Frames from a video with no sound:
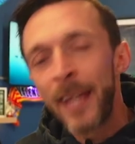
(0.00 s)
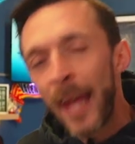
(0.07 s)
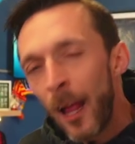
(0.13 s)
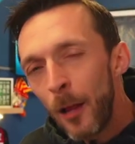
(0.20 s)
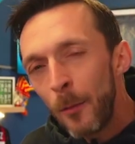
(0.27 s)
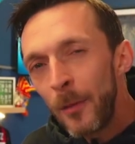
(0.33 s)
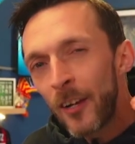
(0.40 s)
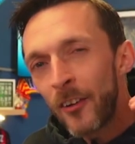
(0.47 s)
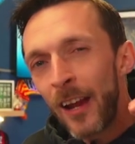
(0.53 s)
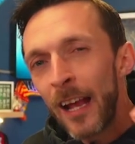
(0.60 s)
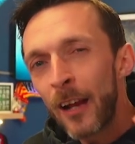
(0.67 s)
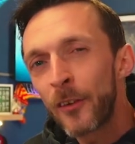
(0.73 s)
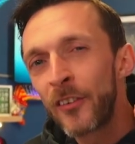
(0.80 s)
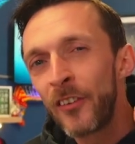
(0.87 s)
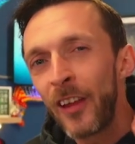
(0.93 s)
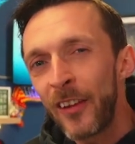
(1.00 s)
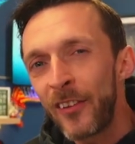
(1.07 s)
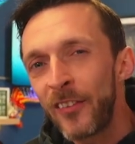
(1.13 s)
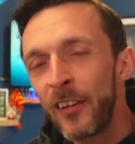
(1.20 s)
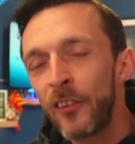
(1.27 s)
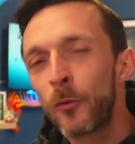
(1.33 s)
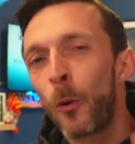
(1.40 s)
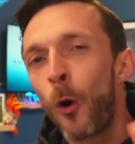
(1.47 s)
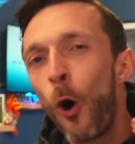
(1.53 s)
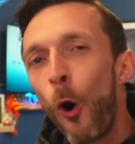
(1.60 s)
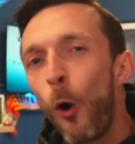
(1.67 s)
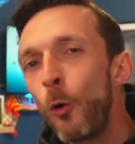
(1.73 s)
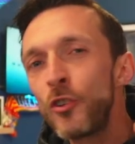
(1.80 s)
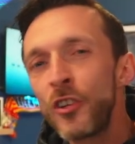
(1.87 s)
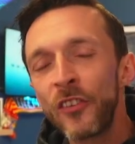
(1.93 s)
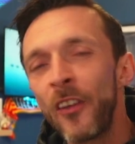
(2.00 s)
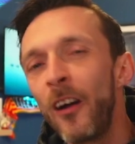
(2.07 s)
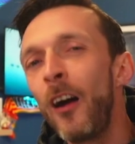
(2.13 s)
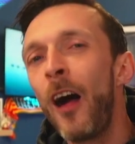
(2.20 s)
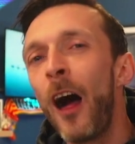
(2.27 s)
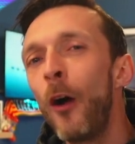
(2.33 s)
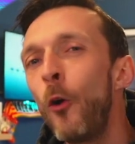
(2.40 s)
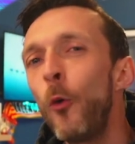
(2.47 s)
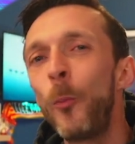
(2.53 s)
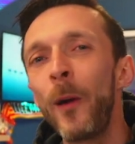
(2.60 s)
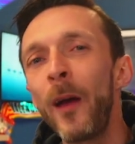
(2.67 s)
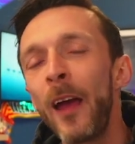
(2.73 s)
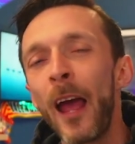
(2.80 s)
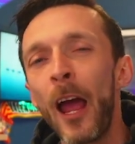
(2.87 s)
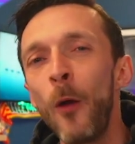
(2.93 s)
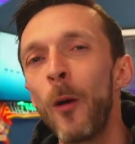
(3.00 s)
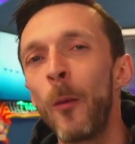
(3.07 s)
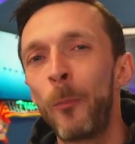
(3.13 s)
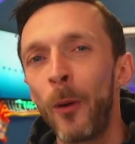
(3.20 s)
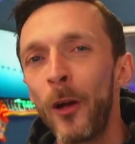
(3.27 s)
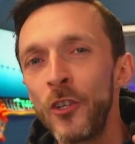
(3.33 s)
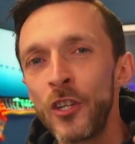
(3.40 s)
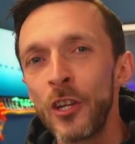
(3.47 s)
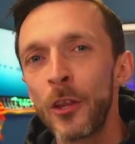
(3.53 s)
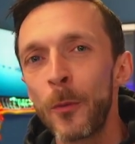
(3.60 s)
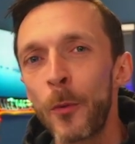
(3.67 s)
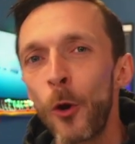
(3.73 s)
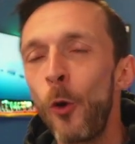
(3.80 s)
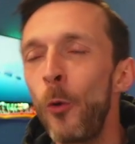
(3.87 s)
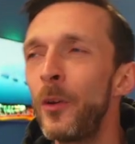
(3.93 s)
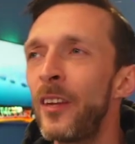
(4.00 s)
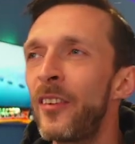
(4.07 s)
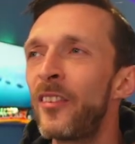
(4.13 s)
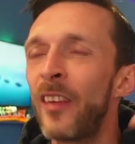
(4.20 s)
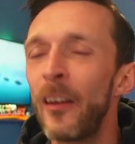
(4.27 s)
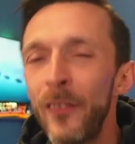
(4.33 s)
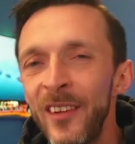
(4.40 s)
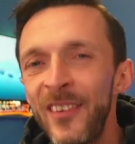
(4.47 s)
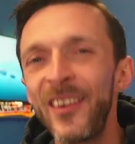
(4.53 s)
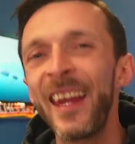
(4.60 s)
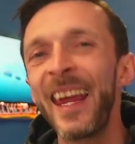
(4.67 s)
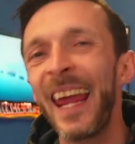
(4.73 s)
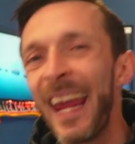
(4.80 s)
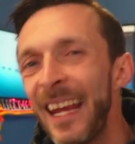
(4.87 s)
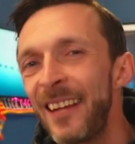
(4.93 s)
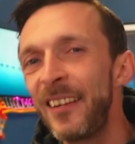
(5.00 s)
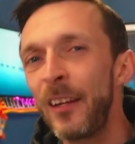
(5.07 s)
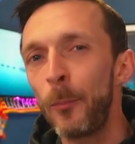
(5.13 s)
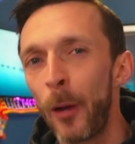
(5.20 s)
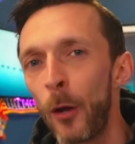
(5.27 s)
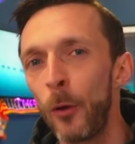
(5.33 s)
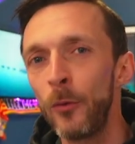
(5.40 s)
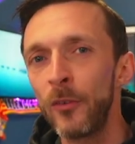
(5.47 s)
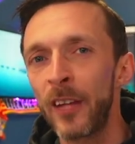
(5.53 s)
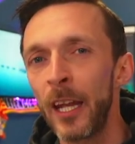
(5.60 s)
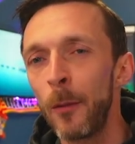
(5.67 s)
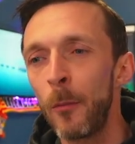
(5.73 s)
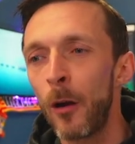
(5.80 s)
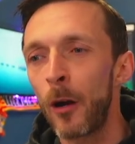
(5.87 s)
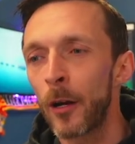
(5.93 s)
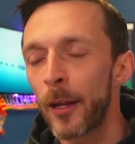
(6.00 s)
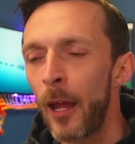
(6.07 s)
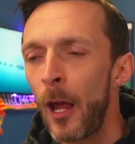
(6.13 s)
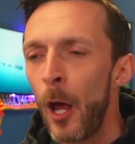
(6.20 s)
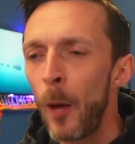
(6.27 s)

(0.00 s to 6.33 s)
Callum McGregor's listings were all just a little bit out of budget. They were all in the 70, 80 pound kind of mark.